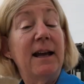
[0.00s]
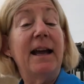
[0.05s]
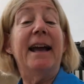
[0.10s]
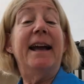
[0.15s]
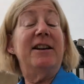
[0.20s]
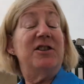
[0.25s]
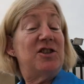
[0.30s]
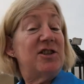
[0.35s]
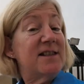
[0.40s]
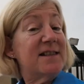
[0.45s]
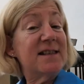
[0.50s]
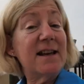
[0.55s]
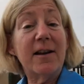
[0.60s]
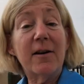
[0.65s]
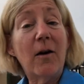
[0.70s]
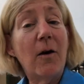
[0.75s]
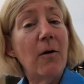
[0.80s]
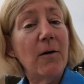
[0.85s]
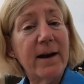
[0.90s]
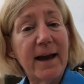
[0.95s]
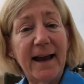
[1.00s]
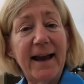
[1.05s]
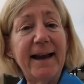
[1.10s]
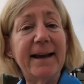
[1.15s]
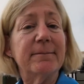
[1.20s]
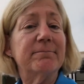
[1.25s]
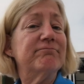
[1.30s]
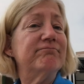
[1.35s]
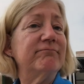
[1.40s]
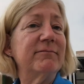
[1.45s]
And she said,
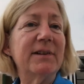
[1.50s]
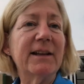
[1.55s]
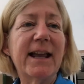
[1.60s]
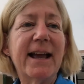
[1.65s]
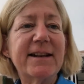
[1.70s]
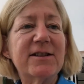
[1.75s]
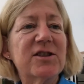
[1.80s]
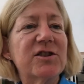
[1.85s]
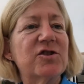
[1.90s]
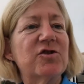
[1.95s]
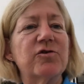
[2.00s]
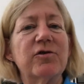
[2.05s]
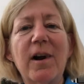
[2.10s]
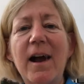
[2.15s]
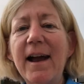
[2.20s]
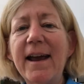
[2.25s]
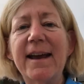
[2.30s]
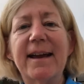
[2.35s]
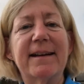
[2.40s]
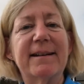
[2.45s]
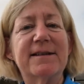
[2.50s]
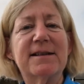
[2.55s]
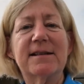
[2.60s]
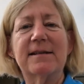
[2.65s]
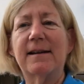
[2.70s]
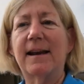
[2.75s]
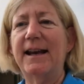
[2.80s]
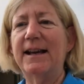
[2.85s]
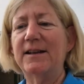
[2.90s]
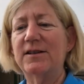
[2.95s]
okay, let's try
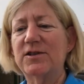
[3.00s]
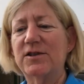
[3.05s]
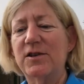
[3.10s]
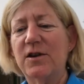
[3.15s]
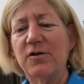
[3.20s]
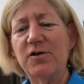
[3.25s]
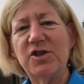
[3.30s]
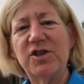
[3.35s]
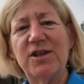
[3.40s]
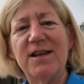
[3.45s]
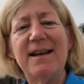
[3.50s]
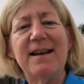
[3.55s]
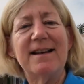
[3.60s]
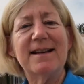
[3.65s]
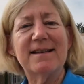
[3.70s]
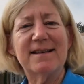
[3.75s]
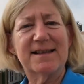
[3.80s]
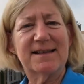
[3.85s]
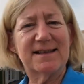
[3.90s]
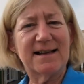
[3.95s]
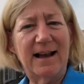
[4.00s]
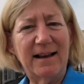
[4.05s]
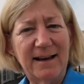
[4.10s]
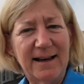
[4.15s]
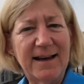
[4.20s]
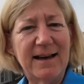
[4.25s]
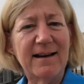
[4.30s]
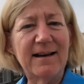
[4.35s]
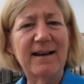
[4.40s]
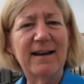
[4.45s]
it. And so she is
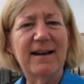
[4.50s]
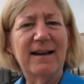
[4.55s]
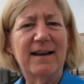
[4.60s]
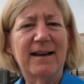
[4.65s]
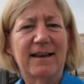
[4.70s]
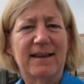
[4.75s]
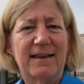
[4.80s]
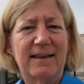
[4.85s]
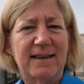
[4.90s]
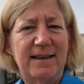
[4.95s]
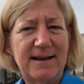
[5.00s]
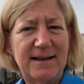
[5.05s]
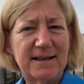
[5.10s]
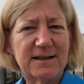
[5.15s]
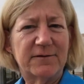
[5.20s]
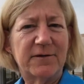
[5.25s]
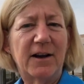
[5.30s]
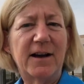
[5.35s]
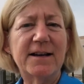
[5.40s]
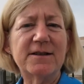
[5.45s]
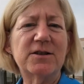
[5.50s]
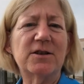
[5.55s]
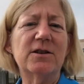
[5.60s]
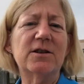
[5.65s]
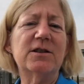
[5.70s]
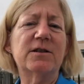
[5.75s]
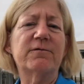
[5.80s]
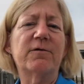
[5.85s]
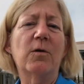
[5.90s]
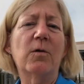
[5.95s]
selling these
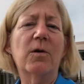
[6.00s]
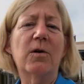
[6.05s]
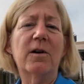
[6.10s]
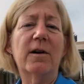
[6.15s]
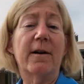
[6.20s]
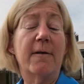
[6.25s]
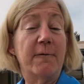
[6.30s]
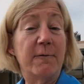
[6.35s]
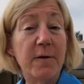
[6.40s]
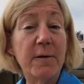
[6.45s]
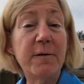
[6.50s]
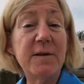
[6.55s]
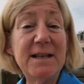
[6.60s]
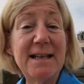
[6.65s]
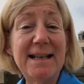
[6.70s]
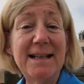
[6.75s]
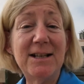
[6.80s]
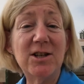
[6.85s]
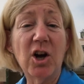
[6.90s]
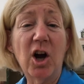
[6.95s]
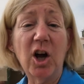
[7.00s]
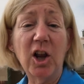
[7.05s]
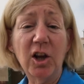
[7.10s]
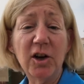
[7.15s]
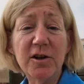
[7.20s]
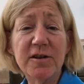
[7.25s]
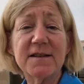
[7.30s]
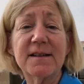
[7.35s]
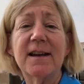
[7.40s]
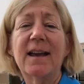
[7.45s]
visors for
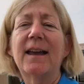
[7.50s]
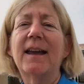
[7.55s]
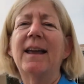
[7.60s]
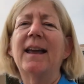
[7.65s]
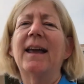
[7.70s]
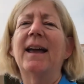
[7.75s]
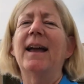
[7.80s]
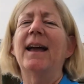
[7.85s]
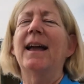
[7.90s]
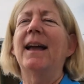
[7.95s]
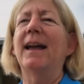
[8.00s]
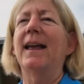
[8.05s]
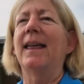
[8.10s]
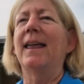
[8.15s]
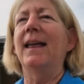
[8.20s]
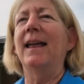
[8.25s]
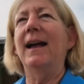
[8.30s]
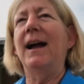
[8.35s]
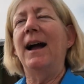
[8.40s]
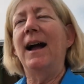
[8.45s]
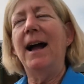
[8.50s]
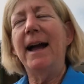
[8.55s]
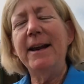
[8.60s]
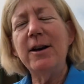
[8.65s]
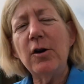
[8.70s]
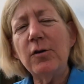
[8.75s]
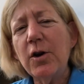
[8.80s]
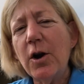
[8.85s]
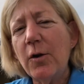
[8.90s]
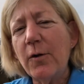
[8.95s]
$15. I
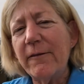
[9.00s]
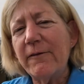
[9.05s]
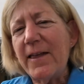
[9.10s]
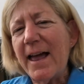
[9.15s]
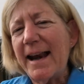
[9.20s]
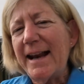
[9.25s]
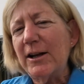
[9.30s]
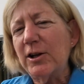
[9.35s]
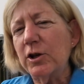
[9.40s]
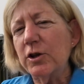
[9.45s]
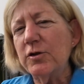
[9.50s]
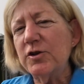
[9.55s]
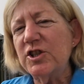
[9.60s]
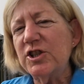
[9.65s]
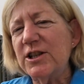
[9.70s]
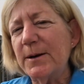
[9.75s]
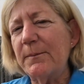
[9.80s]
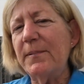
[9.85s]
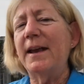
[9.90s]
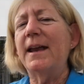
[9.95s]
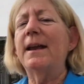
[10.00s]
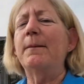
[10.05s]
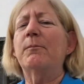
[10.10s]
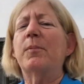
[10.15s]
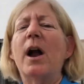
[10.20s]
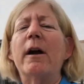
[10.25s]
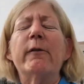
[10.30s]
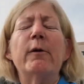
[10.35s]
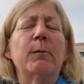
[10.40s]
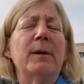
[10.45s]
don't know if that includes shipping,
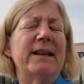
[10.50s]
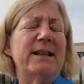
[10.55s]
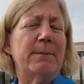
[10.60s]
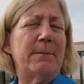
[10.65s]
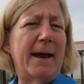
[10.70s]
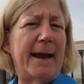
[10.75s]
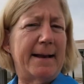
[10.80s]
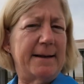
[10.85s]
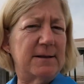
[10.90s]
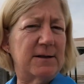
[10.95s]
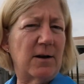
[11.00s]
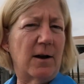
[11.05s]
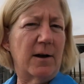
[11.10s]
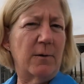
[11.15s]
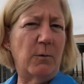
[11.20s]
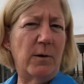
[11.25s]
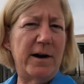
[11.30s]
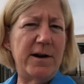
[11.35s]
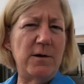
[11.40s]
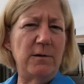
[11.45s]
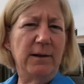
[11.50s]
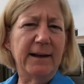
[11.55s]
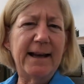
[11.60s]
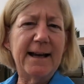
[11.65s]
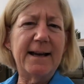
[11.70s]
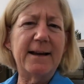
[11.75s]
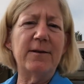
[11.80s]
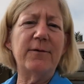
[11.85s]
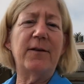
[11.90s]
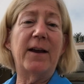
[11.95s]
probably depends on where you
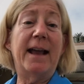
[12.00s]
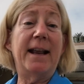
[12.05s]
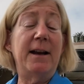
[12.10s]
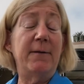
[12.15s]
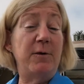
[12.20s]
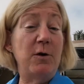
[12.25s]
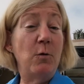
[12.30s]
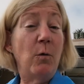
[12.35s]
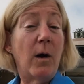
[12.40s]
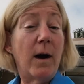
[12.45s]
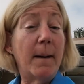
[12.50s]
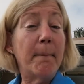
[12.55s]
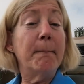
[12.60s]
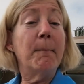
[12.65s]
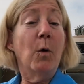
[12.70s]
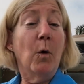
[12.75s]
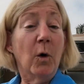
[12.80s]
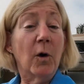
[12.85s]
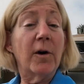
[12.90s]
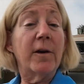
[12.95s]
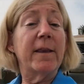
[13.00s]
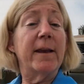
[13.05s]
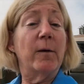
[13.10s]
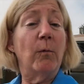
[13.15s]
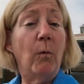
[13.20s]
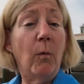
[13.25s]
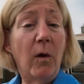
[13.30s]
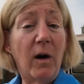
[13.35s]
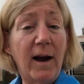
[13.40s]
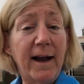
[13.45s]
live. And if you want more
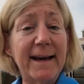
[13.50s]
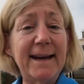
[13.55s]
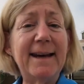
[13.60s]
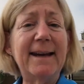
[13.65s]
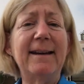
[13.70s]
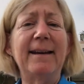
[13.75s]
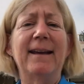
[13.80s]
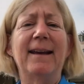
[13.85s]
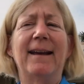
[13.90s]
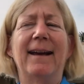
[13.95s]
than one,